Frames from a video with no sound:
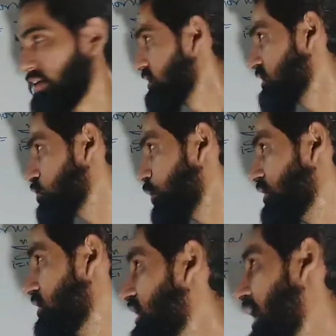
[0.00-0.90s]
Since over
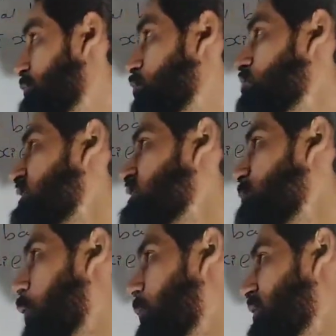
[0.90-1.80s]
here I am using the
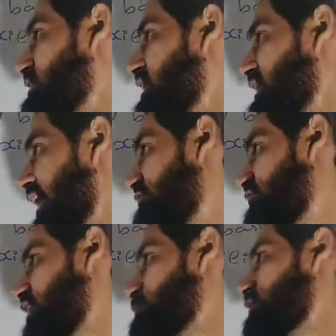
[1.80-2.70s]
property that f
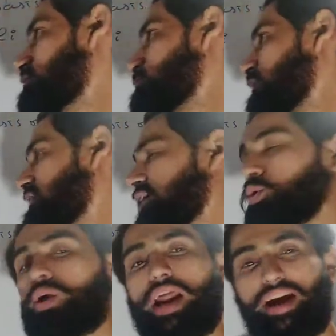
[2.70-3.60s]
can be splitted
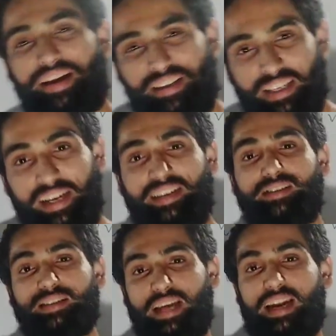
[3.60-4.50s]
over addition and the
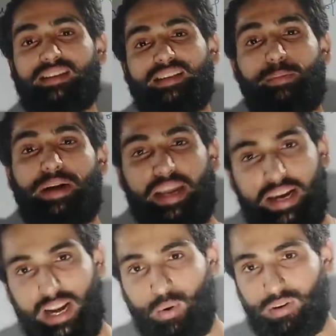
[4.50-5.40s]
scalars can be
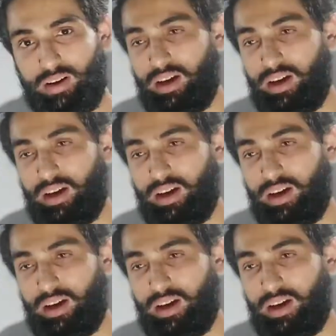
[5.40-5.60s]
taken out.